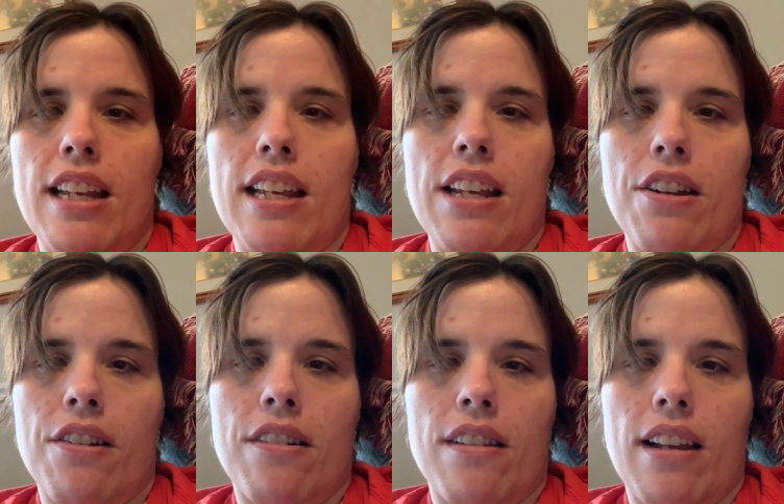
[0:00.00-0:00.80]

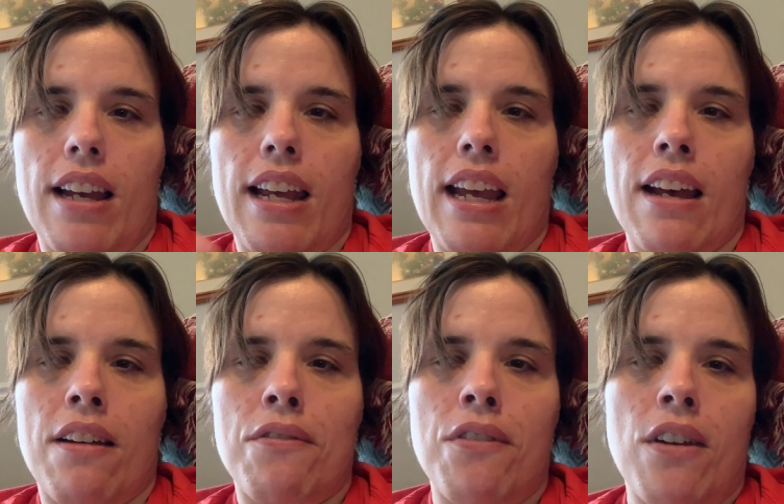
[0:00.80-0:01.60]
here I
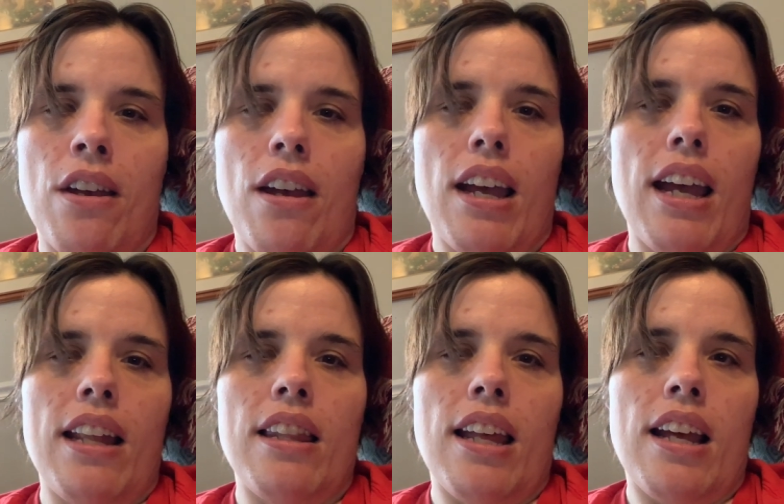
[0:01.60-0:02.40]
have.
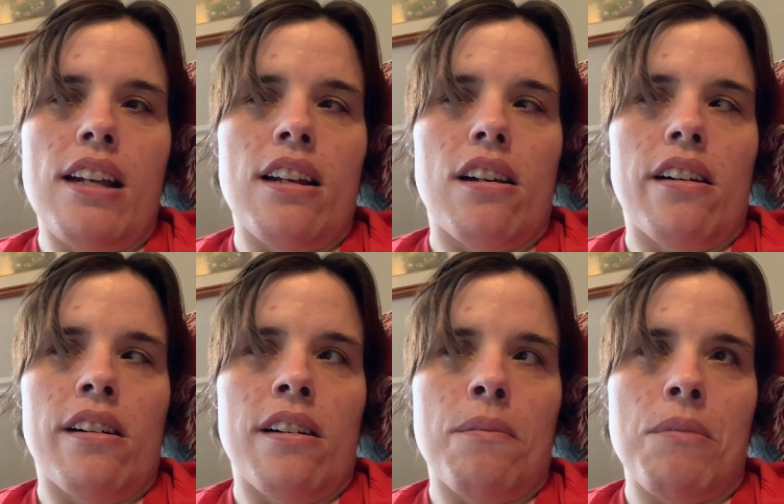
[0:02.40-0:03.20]
And then
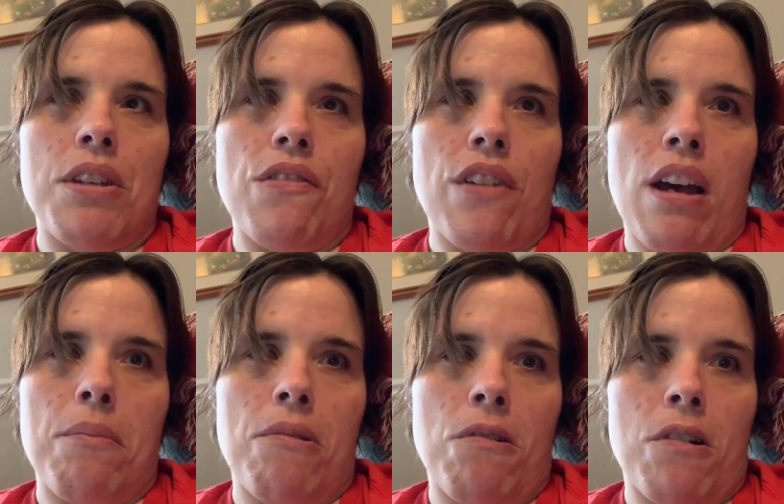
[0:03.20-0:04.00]
you've
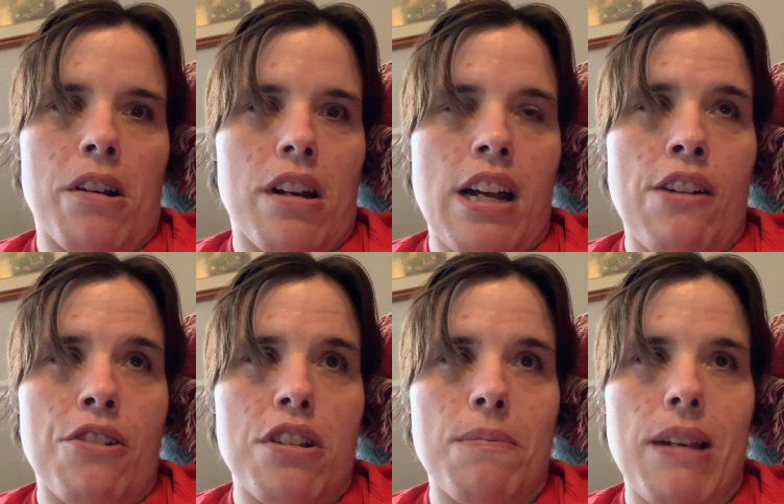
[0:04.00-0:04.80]
got more
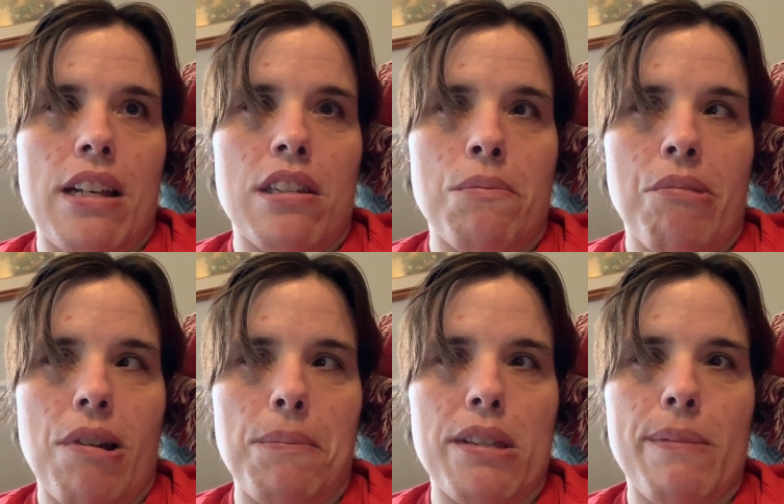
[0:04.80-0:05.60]
counter space and
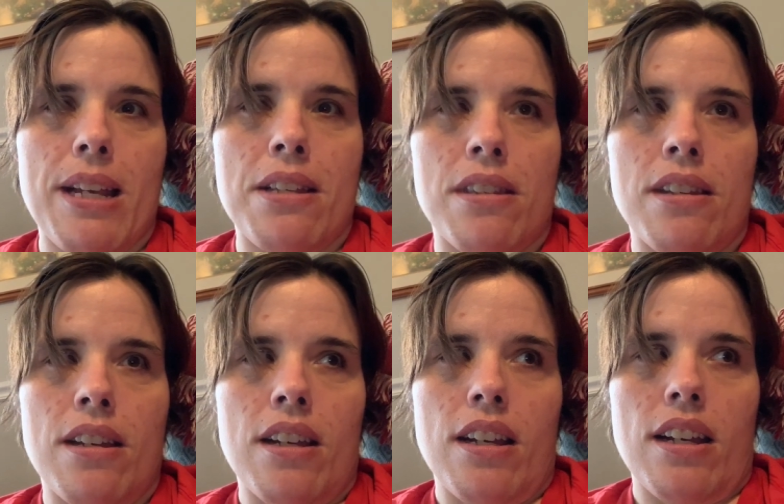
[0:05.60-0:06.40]
prep space.
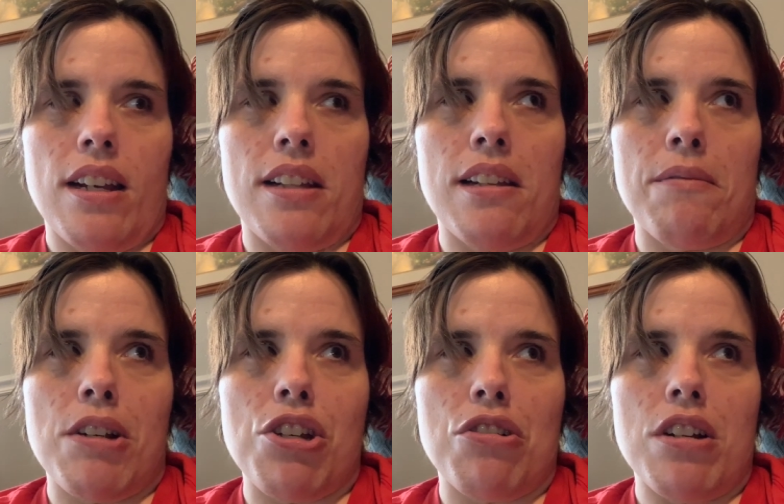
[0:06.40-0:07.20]
And then
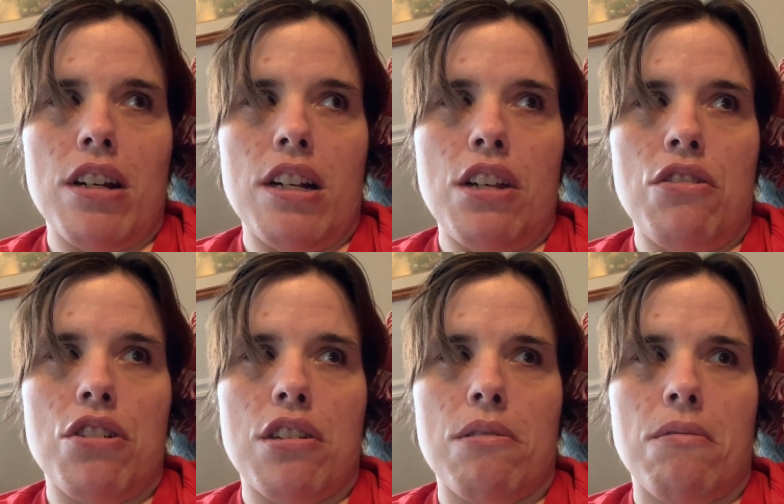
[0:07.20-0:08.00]
once you're done, you
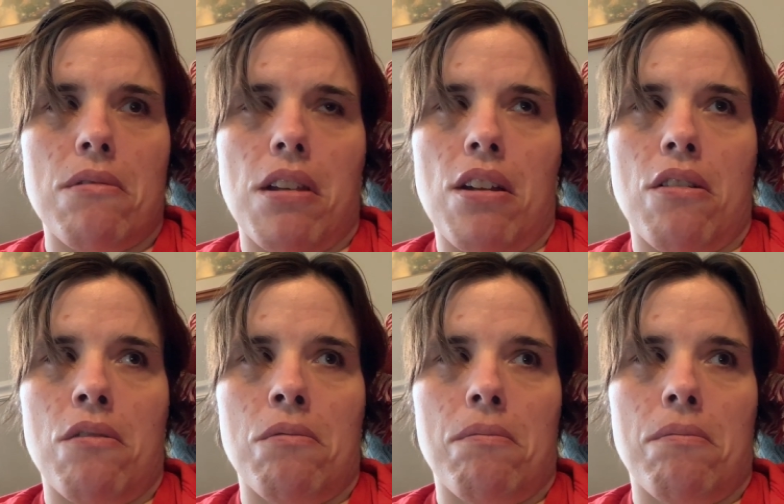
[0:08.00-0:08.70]
just, you know,